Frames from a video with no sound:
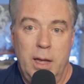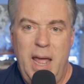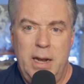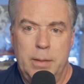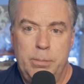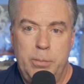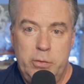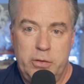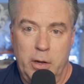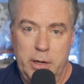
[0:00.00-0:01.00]
it had a
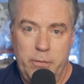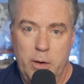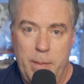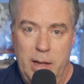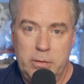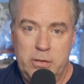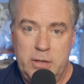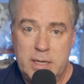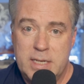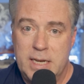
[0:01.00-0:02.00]
boost on it for about
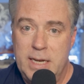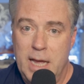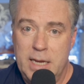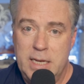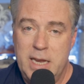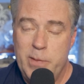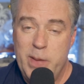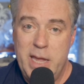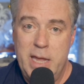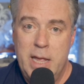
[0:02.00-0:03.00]
6 to 9
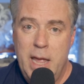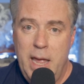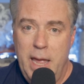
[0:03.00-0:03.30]
dB.